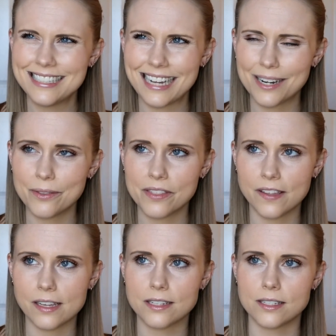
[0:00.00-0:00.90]
I don't
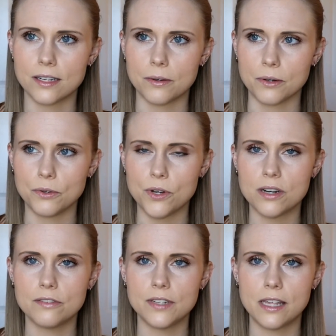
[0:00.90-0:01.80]
think so. I don't
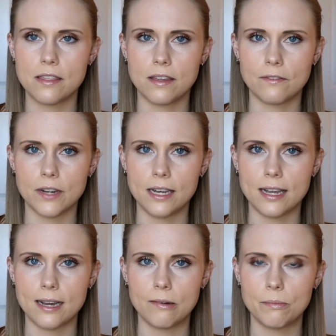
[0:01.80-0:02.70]
know of anything right
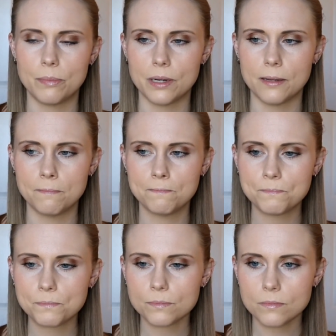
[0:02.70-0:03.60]
now, but
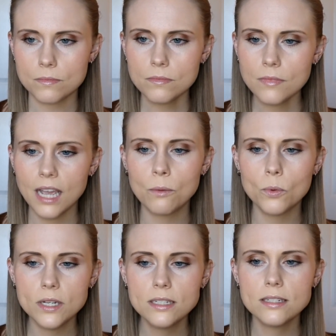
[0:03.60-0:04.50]
I
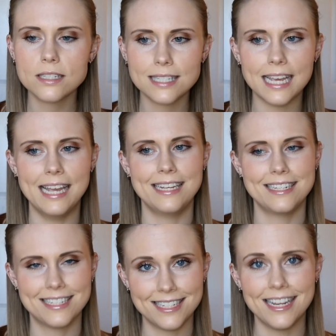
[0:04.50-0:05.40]
wouldn't say
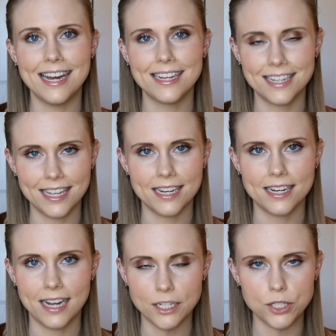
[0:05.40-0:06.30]
to not get
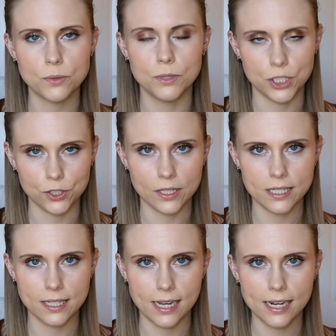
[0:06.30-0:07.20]
it. I just want to
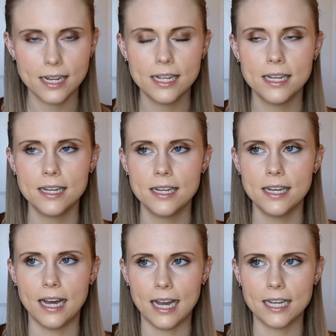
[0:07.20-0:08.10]
stress that.
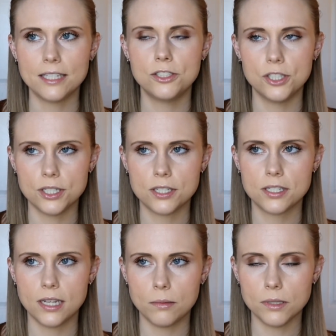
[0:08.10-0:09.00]
I
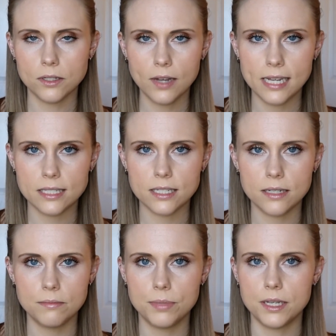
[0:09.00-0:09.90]
just am a little
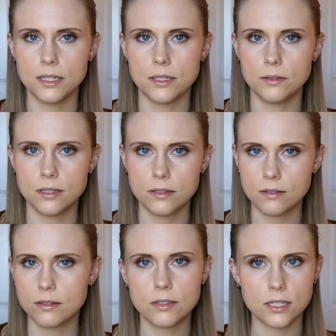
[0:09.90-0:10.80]
hesitant because
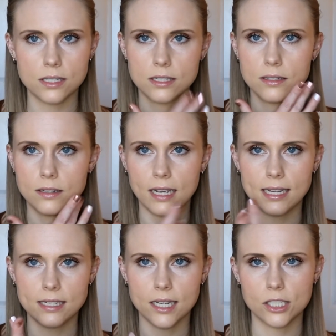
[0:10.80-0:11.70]
I
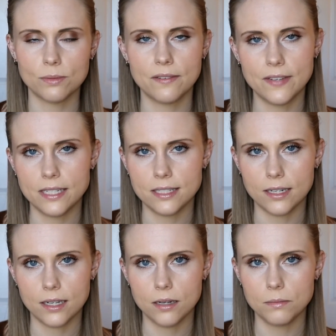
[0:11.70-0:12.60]
can touch my face and
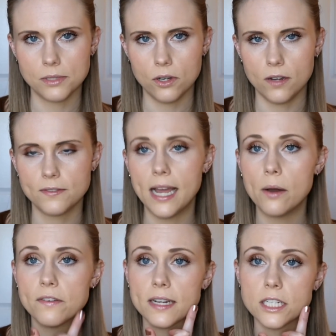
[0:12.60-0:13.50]
it comes off. Now,
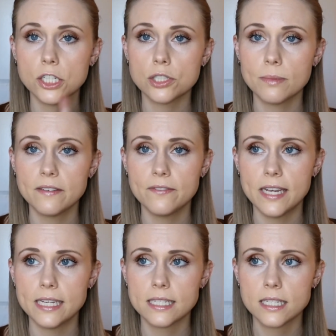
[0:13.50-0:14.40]
if I touched my
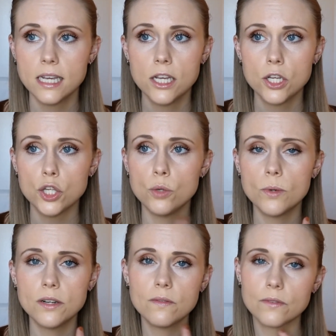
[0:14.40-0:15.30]
face, you
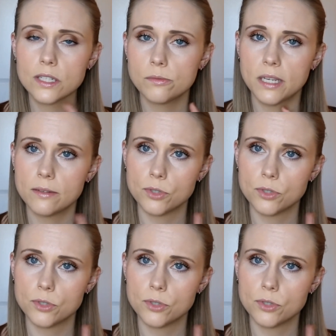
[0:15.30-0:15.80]
wouldn't really be able